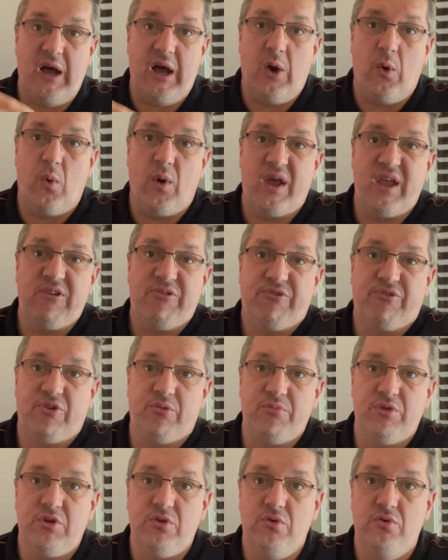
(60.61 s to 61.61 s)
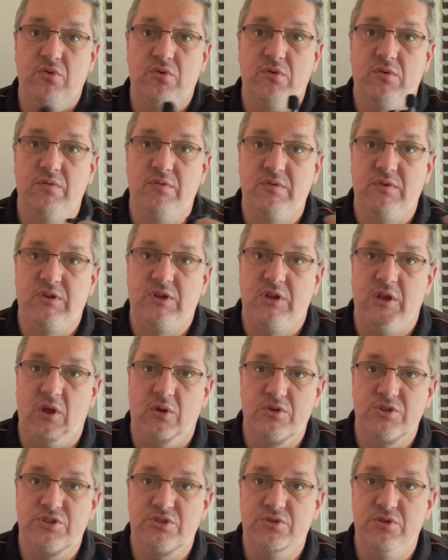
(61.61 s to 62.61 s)
away from you or
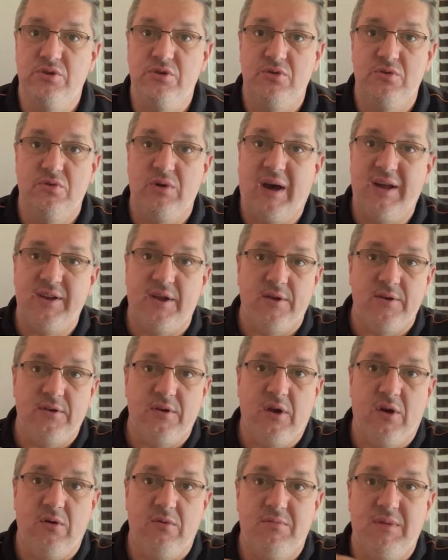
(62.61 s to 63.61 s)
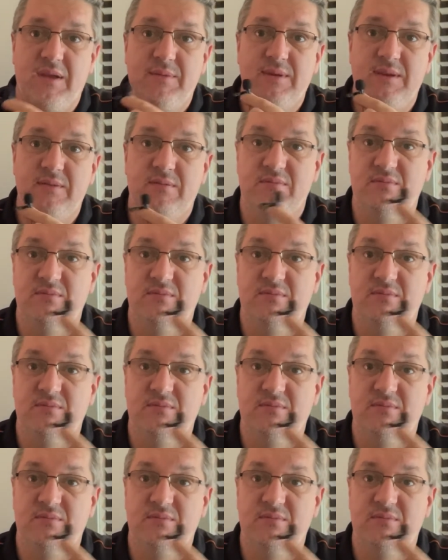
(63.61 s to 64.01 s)
close to you. I don't know, maybe.